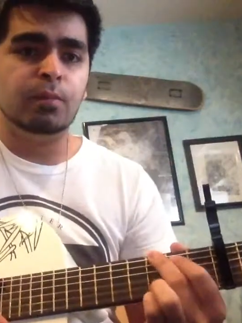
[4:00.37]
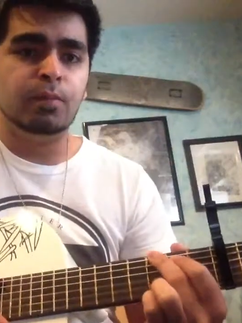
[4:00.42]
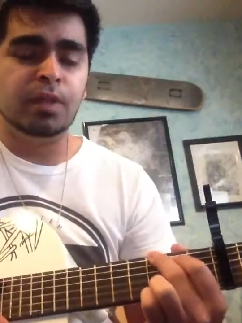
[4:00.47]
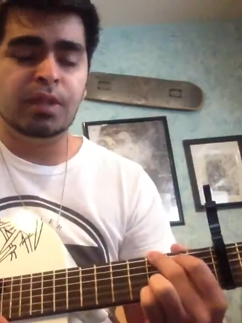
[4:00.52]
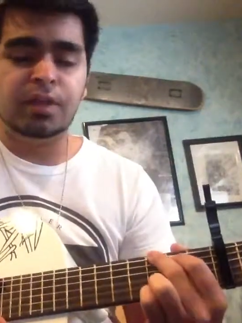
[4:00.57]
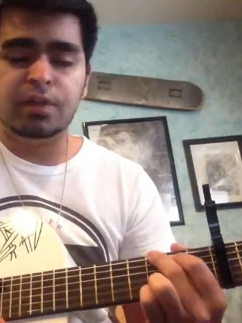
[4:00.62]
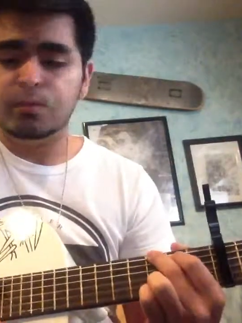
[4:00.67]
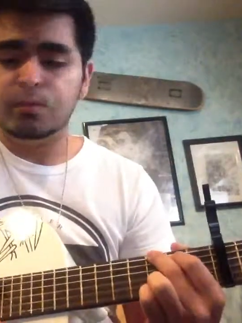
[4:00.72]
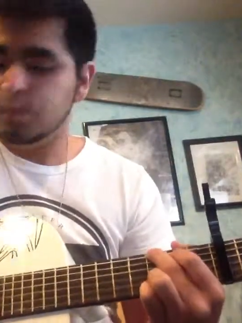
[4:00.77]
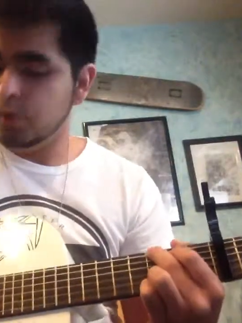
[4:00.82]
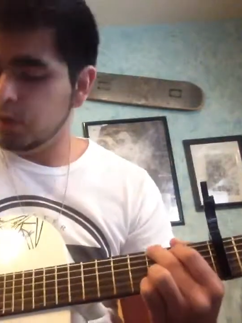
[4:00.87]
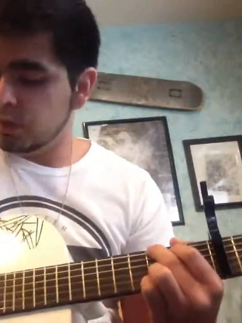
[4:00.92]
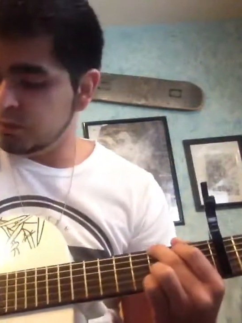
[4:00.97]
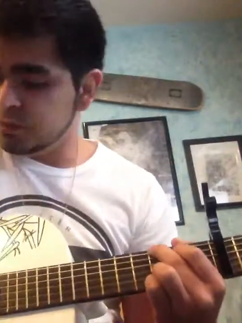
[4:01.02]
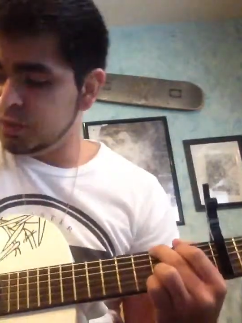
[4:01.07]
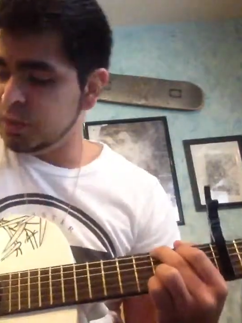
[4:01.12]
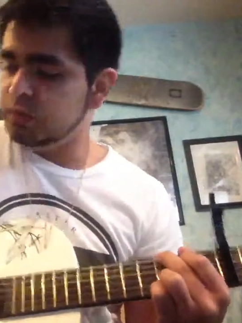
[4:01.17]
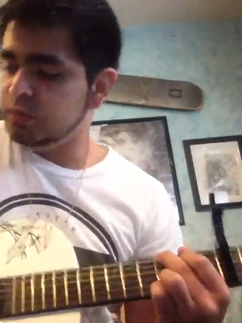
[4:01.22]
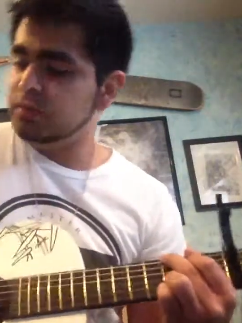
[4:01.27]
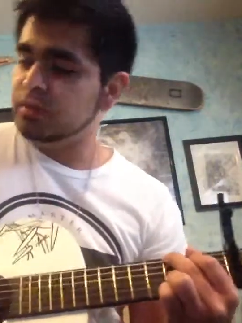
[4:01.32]
playing a palm
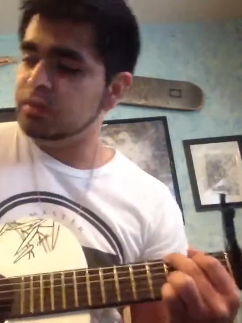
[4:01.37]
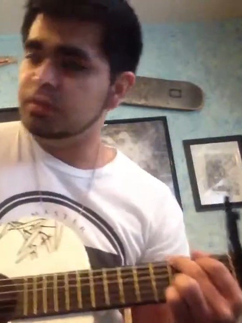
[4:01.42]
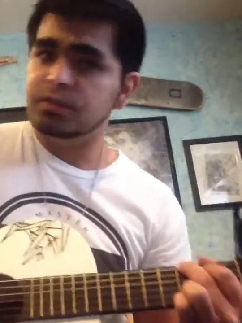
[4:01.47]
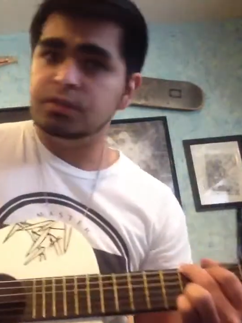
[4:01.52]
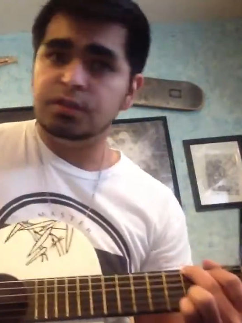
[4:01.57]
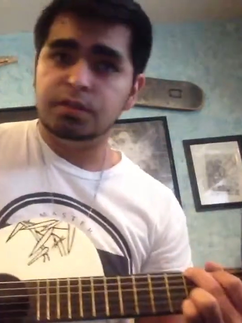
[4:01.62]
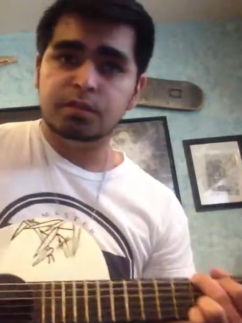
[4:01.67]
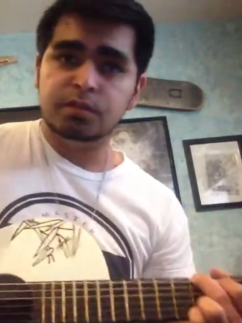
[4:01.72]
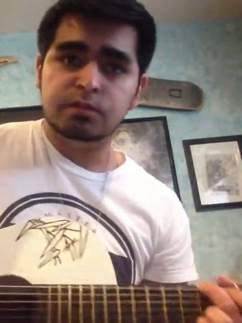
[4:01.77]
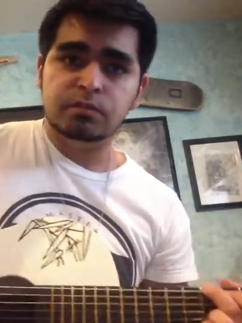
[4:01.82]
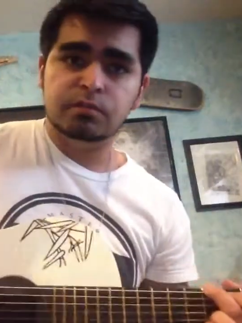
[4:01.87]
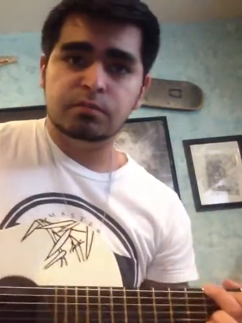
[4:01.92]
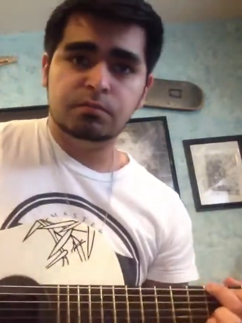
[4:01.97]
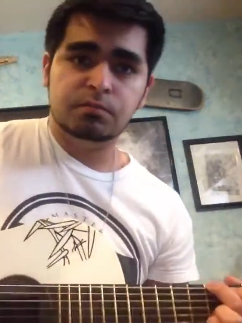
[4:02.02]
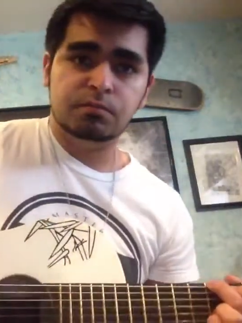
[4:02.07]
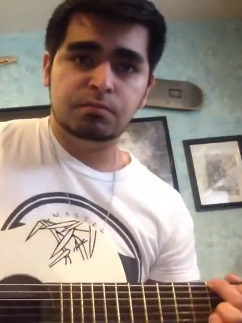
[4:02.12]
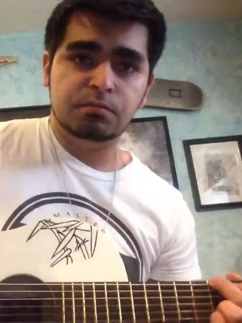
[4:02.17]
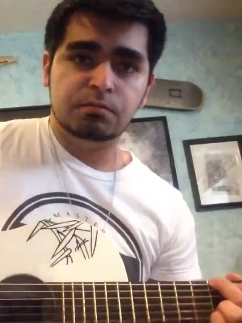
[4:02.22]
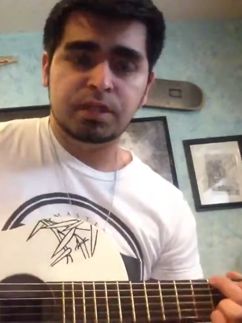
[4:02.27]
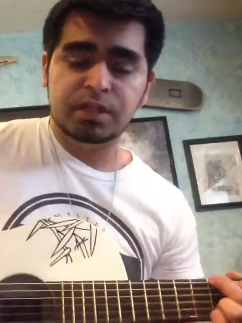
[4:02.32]
mute is you
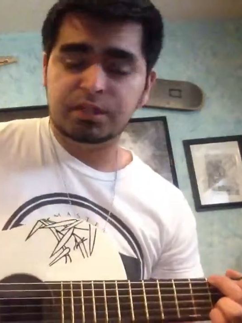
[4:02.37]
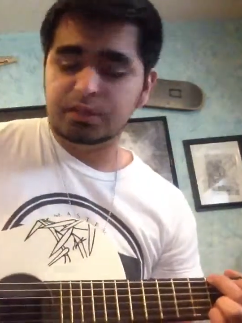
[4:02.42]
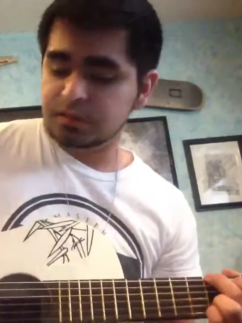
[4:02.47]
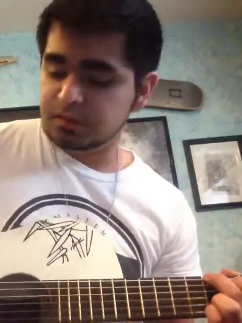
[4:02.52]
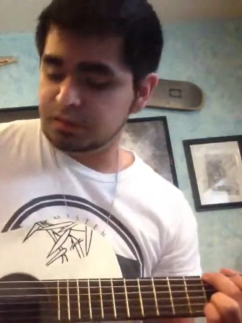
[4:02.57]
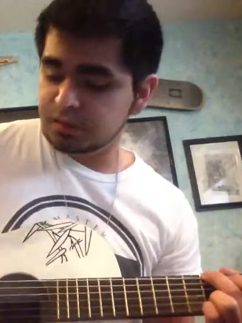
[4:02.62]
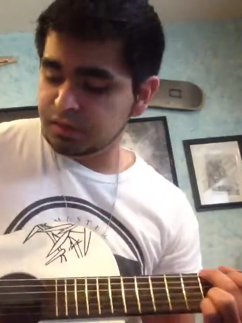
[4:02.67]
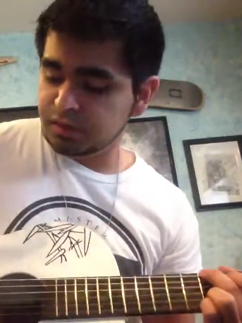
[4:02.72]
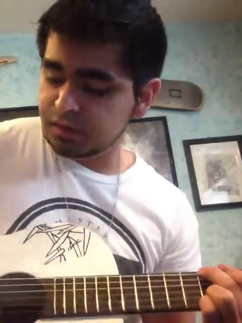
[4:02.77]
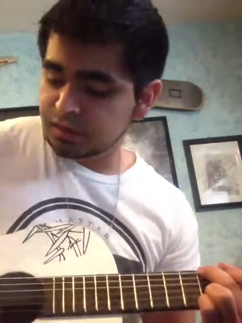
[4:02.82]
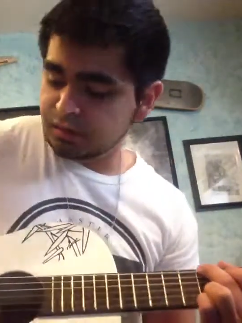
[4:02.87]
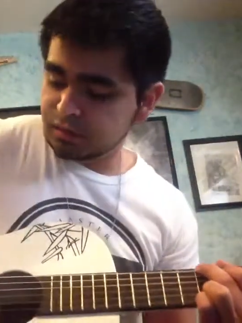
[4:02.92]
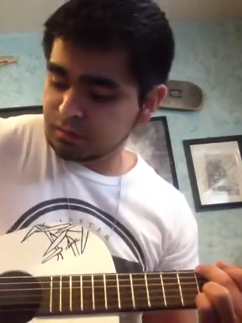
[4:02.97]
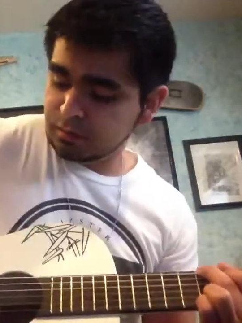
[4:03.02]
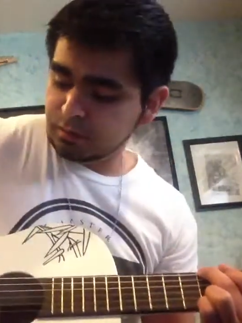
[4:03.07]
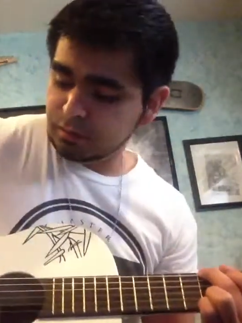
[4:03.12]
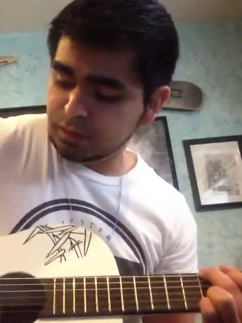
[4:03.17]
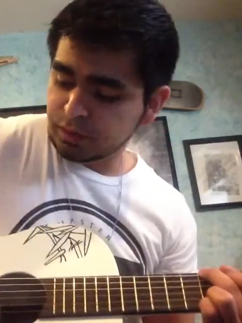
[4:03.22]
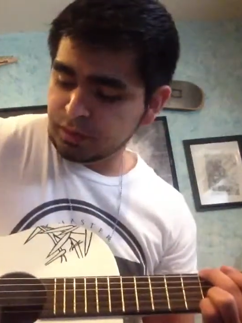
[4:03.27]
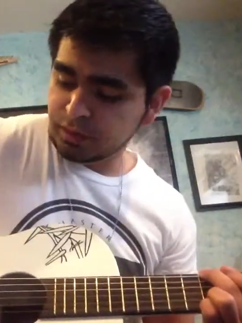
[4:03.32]
basically
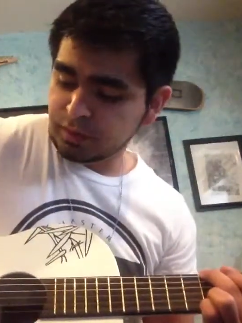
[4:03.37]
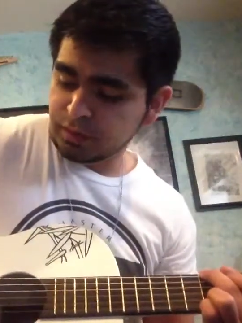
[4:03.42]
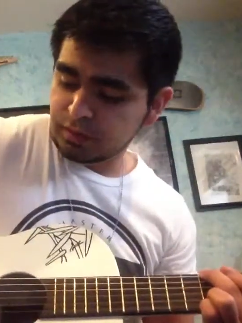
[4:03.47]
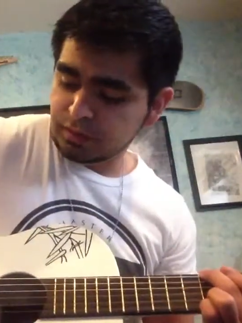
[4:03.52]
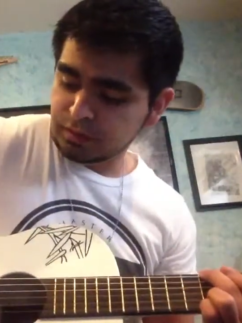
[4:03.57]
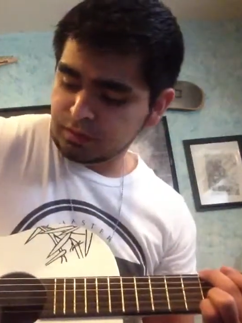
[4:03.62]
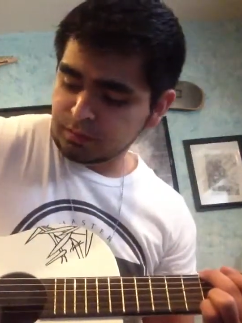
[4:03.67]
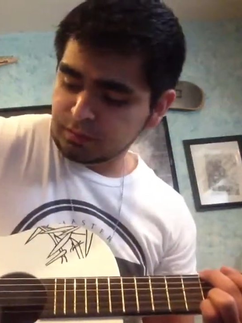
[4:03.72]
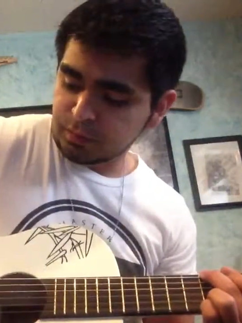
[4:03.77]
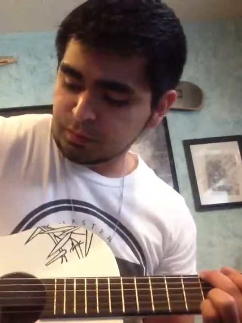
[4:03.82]
put your